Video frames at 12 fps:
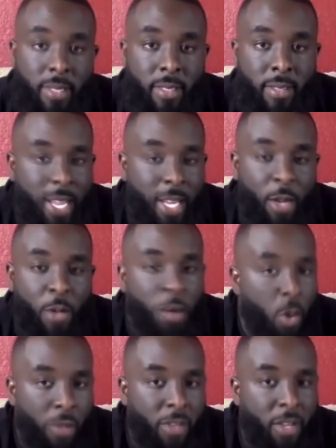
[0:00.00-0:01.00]
they don't
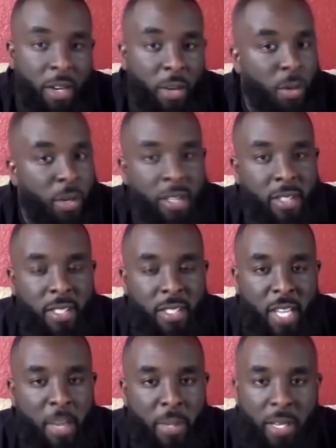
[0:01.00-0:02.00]
know if their career is in
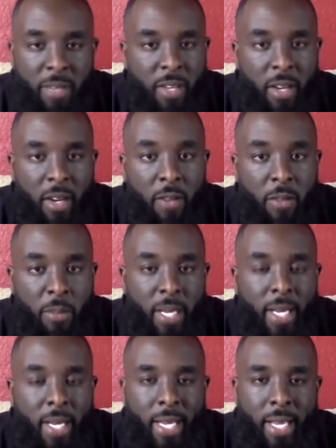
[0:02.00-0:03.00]
jeopardy, if they ever
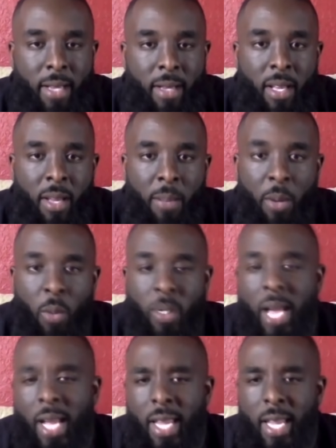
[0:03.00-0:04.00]
play again. But when
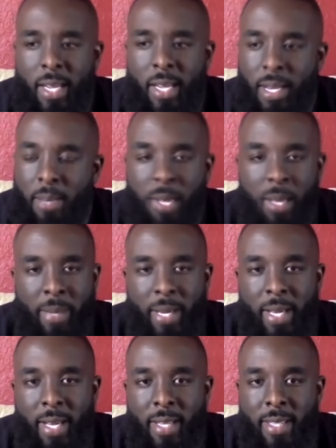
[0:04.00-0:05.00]
I get cut, I'm like,
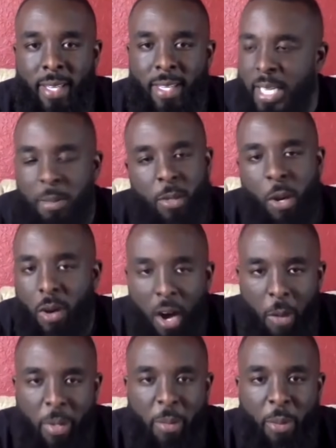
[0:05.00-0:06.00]
man, the team's going to
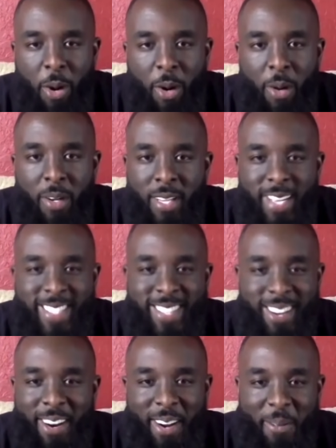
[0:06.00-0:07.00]
call me tomorrow. Like,
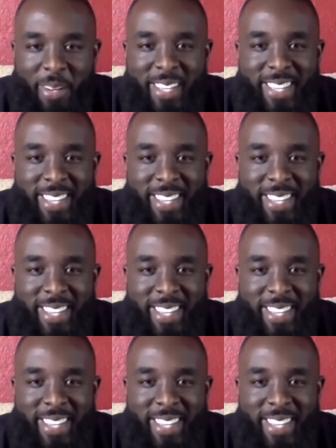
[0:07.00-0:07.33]
all right, I'm good.